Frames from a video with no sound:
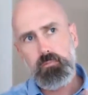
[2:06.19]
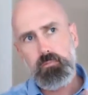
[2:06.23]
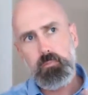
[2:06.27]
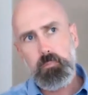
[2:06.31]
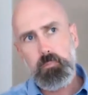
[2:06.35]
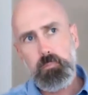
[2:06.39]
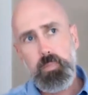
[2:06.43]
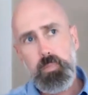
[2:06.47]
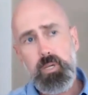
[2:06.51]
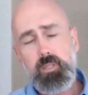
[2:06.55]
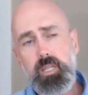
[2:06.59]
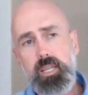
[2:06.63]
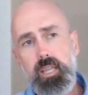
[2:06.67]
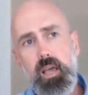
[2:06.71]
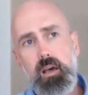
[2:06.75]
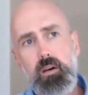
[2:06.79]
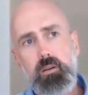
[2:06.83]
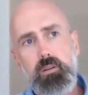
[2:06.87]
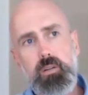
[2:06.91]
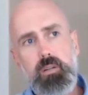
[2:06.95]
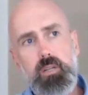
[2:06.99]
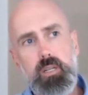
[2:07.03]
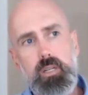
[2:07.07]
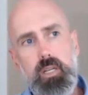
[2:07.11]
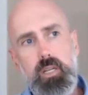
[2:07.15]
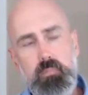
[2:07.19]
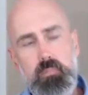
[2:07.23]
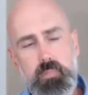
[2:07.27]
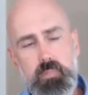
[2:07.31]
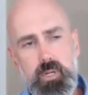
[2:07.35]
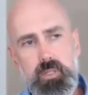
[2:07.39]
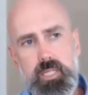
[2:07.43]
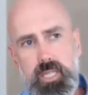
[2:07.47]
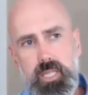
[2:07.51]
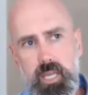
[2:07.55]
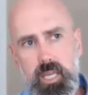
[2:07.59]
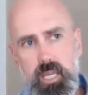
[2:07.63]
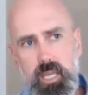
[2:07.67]
building out and
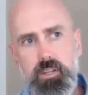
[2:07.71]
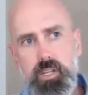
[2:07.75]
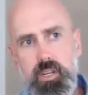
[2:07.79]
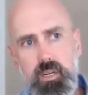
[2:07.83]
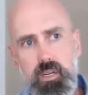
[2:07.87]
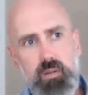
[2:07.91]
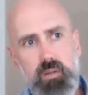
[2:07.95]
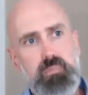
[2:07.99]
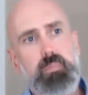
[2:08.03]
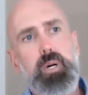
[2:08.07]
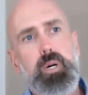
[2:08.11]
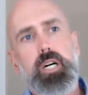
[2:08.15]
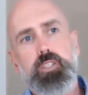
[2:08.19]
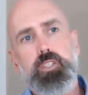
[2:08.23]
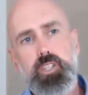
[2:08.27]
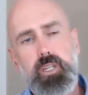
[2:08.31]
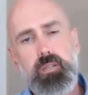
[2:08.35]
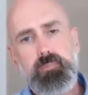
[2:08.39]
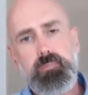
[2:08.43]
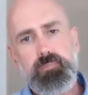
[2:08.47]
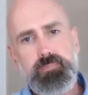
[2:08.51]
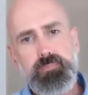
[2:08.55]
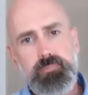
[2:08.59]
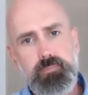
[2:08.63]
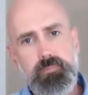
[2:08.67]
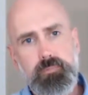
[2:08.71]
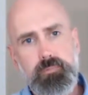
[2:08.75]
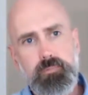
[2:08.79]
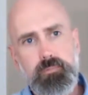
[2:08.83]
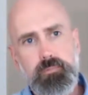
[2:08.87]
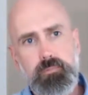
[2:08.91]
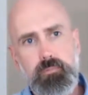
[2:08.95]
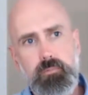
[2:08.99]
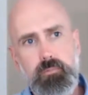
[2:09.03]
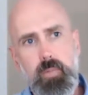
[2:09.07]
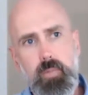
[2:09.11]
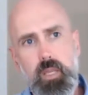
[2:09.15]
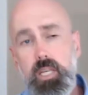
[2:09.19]
building into your budget
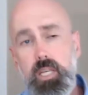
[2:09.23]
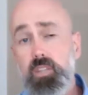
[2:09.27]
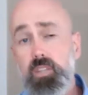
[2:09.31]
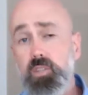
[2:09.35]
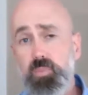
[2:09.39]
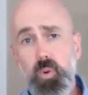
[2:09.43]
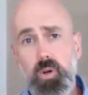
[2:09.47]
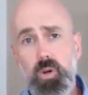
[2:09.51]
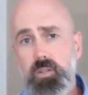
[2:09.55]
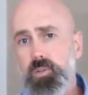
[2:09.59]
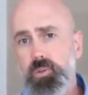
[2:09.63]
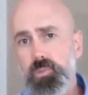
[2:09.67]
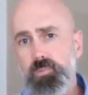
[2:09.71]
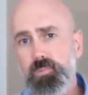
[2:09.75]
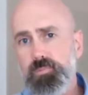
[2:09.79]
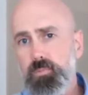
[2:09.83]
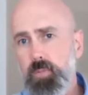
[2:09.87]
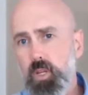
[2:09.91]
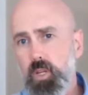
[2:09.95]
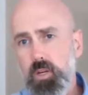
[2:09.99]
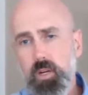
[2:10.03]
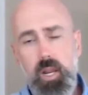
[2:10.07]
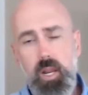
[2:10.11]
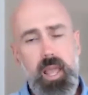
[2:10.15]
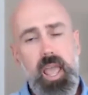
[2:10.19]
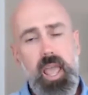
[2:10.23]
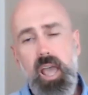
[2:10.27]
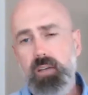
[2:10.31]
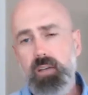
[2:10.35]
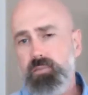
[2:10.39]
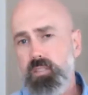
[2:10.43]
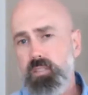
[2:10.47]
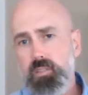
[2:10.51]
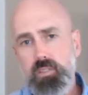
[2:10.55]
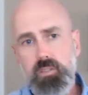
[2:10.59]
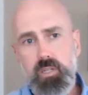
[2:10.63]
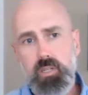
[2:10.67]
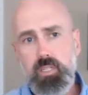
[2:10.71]
esports. You're going to have
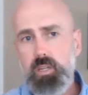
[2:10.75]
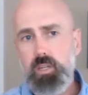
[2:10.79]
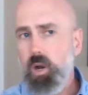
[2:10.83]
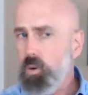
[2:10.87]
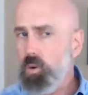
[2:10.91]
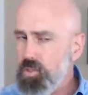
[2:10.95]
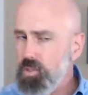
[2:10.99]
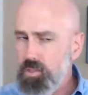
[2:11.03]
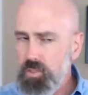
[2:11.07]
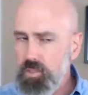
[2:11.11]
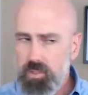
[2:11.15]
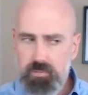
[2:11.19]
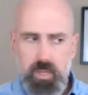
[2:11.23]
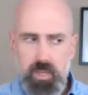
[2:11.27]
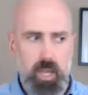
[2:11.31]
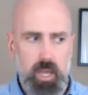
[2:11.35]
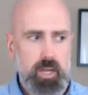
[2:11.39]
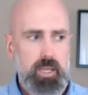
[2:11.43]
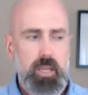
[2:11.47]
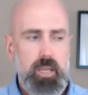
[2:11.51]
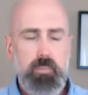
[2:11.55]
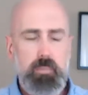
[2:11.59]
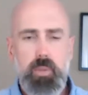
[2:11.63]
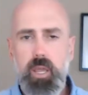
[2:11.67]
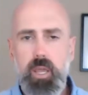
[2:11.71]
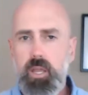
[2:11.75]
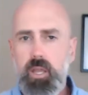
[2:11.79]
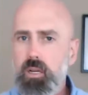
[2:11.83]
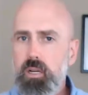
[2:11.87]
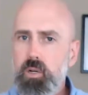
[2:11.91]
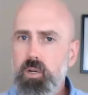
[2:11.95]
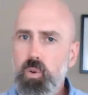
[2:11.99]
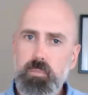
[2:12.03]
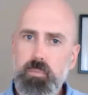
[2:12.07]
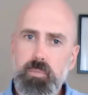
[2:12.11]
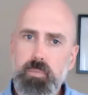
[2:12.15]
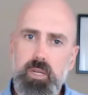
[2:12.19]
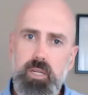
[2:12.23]
to do it. Coaches have got to get paid.
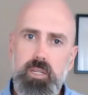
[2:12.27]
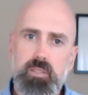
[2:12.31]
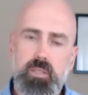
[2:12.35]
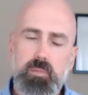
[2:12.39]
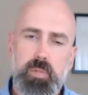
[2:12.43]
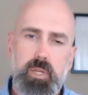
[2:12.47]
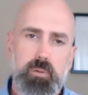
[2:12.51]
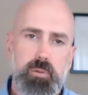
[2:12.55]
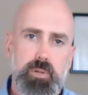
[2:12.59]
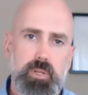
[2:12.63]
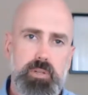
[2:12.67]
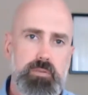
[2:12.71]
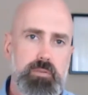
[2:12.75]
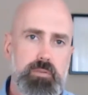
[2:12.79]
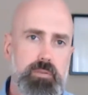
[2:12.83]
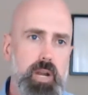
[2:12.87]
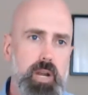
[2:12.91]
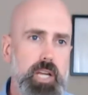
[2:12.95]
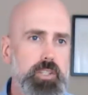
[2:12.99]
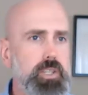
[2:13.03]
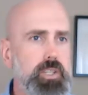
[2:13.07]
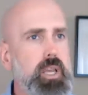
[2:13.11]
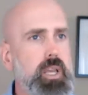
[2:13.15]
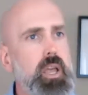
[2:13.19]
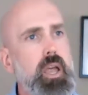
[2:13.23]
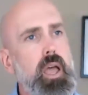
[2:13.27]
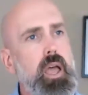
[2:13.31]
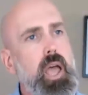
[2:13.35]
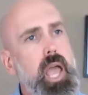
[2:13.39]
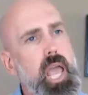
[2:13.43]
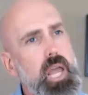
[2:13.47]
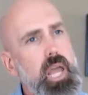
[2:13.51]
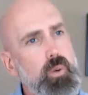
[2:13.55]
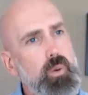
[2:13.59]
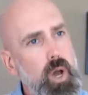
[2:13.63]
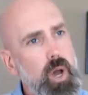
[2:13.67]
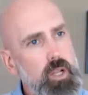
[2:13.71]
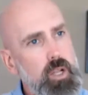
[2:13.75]
Equipment needs to be refreshed.
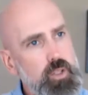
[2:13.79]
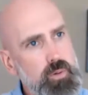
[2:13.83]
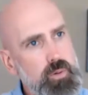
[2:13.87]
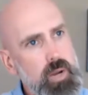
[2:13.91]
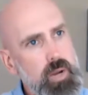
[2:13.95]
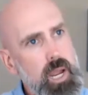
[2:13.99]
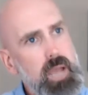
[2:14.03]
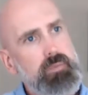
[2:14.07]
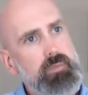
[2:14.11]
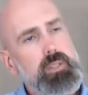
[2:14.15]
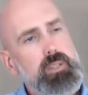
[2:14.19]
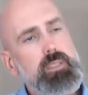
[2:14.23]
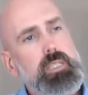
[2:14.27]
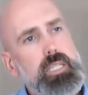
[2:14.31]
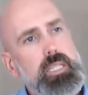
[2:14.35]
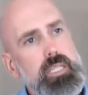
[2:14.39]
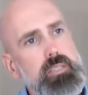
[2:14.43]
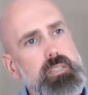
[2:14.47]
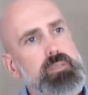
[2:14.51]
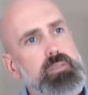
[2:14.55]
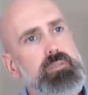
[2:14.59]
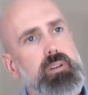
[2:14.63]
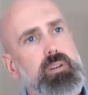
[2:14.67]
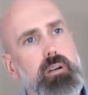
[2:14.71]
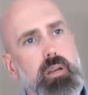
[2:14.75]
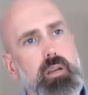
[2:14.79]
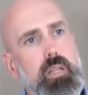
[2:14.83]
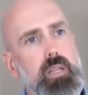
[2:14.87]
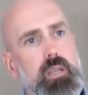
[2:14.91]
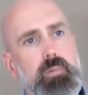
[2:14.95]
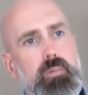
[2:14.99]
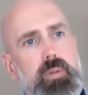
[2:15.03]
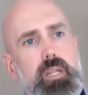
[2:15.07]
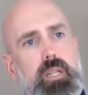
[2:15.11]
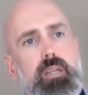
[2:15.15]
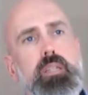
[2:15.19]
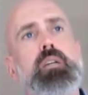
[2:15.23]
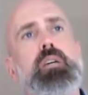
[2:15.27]
And while travel is very
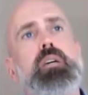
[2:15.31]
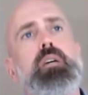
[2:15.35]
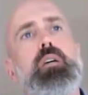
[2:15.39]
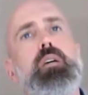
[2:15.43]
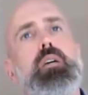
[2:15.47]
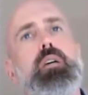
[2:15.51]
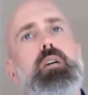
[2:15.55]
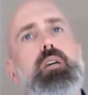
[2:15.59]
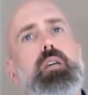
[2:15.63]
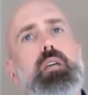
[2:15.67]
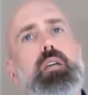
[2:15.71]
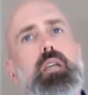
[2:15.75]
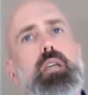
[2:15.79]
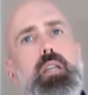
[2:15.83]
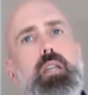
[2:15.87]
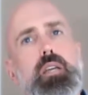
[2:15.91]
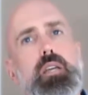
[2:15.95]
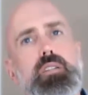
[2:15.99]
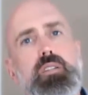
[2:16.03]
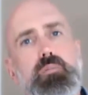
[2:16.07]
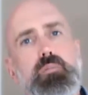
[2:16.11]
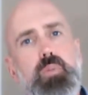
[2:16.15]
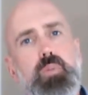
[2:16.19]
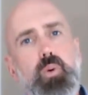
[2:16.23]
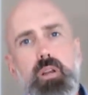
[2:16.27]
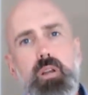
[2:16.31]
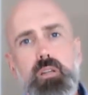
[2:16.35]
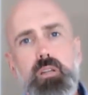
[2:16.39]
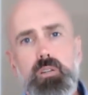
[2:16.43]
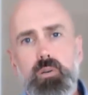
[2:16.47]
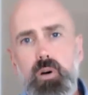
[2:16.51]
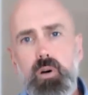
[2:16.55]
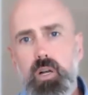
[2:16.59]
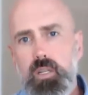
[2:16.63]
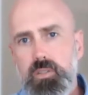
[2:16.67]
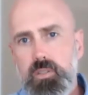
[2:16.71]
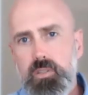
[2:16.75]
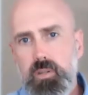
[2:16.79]
limited, it is important to
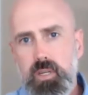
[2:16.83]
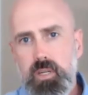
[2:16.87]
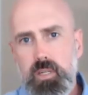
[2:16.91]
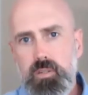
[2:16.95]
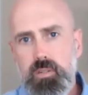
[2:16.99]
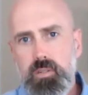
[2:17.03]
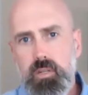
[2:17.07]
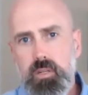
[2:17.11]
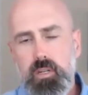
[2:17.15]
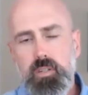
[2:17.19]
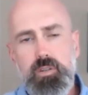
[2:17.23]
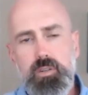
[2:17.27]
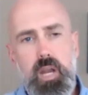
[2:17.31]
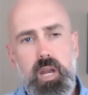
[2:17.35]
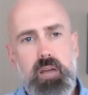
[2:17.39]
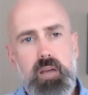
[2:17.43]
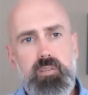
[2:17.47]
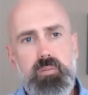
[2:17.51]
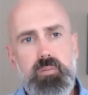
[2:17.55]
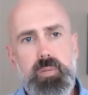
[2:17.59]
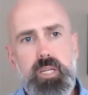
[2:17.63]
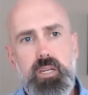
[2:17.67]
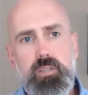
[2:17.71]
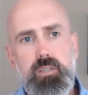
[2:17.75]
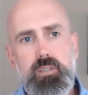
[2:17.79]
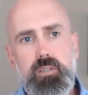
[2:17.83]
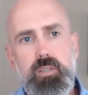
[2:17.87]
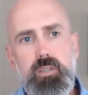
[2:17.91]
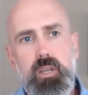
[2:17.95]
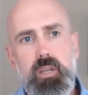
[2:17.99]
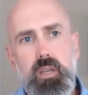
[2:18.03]
also consider travel, because